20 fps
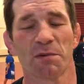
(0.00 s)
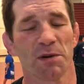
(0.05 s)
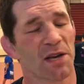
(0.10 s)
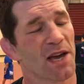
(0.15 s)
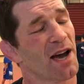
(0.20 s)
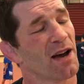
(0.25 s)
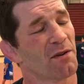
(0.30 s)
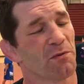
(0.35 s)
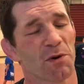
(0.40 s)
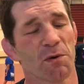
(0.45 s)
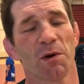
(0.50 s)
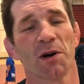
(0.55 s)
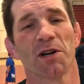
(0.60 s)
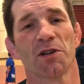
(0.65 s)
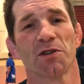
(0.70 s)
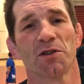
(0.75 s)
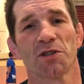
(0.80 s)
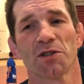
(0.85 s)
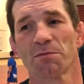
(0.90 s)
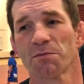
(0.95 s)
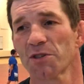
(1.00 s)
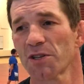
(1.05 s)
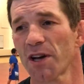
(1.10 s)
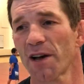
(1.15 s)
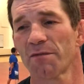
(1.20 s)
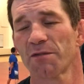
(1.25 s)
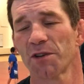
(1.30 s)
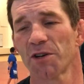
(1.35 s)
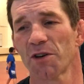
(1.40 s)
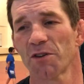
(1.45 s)
But yeah, we want to do some
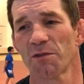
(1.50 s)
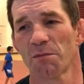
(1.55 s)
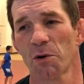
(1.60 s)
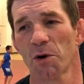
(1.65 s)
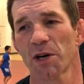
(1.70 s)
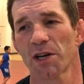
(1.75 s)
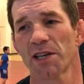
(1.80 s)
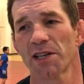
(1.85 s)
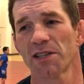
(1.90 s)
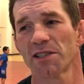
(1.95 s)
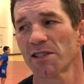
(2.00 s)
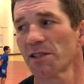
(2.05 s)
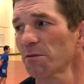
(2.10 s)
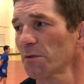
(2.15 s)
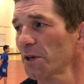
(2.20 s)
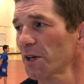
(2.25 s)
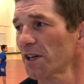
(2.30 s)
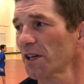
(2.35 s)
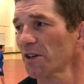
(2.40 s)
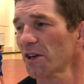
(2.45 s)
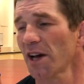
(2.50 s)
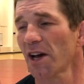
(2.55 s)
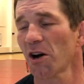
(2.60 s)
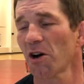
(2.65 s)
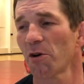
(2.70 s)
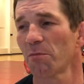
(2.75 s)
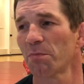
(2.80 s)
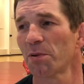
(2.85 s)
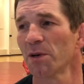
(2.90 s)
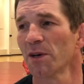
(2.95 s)
stuff. You know, the more kids that we can
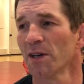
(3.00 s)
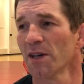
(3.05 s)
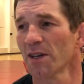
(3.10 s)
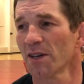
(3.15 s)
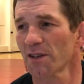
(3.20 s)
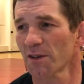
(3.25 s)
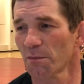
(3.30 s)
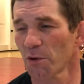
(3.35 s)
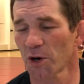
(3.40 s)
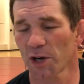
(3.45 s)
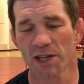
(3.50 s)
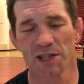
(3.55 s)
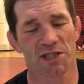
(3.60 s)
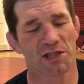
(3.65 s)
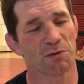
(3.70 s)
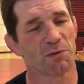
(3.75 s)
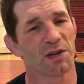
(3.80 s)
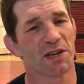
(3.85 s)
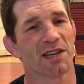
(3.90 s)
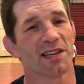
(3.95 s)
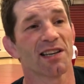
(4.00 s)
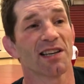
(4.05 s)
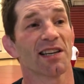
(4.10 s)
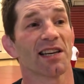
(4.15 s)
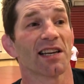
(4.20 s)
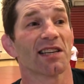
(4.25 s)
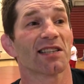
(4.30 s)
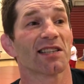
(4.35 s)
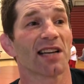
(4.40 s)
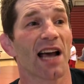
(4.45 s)
help, the more kids that we can get
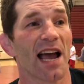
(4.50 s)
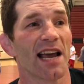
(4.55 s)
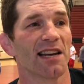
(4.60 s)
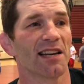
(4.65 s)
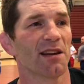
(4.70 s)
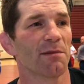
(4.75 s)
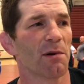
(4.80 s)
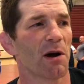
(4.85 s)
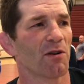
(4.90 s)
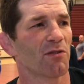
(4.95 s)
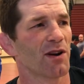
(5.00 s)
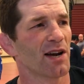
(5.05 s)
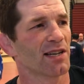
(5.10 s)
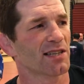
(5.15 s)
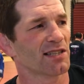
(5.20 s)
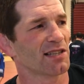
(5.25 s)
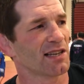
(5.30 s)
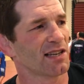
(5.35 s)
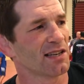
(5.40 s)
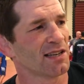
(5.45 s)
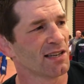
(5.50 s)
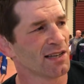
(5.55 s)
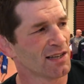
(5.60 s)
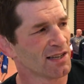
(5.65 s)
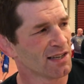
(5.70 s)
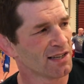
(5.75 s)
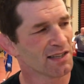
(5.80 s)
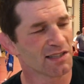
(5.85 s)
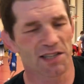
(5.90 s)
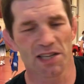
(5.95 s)
excited about wrestling,
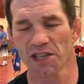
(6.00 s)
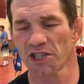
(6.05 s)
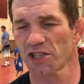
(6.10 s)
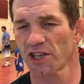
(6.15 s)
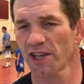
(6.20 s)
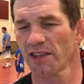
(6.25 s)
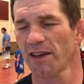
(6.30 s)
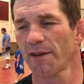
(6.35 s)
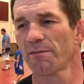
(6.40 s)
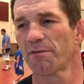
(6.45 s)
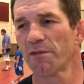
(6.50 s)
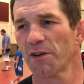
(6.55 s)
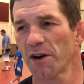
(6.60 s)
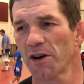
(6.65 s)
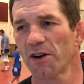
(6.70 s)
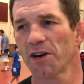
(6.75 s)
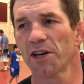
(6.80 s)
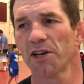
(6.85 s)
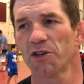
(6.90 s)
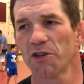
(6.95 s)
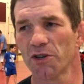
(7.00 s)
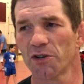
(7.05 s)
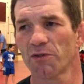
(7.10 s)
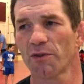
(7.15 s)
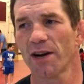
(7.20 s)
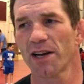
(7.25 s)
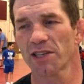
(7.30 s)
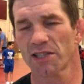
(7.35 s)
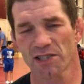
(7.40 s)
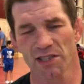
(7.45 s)
teaching them very good
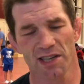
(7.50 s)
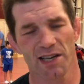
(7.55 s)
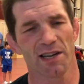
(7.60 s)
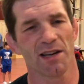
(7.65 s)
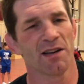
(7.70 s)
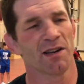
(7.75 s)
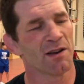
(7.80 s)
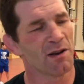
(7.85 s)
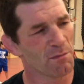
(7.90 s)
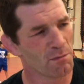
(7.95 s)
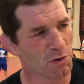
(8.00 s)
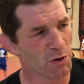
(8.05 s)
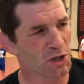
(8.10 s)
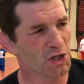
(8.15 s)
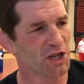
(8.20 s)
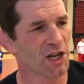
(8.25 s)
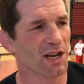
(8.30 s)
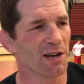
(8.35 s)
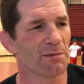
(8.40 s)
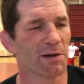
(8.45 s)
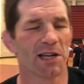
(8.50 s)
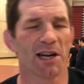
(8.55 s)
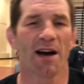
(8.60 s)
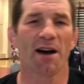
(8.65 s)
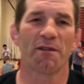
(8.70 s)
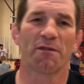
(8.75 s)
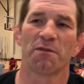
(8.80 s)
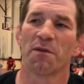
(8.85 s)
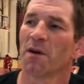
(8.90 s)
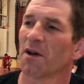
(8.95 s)
wrestling, pushing them
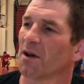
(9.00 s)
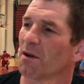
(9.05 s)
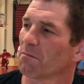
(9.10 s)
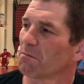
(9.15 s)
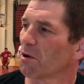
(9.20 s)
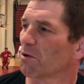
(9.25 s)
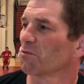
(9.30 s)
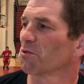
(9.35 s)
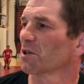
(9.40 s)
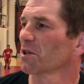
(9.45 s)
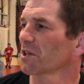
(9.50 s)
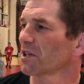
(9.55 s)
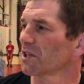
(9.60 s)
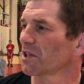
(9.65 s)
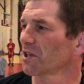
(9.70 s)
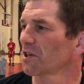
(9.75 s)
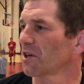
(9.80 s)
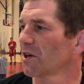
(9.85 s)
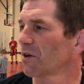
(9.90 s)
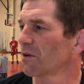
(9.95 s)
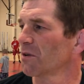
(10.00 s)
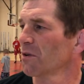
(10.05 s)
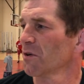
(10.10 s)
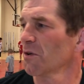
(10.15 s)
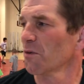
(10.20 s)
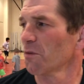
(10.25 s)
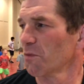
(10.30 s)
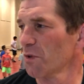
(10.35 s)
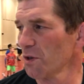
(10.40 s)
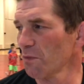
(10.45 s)
enough, but really, you know,
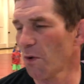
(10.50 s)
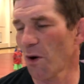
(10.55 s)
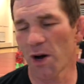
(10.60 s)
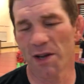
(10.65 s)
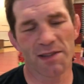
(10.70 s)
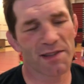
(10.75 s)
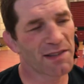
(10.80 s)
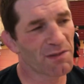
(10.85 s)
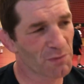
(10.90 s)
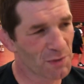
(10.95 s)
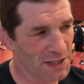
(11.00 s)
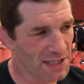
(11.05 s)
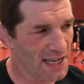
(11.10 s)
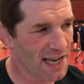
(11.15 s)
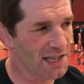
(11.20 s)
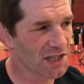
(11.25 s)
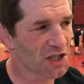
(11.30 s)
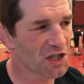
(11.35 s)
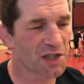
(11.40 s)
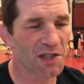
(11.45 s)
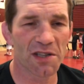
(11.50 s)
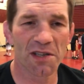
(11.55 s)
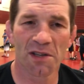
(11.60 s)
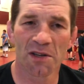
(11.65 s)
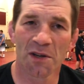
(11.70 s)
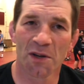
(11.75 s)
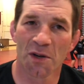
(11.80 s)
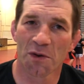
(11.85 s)
we want retention.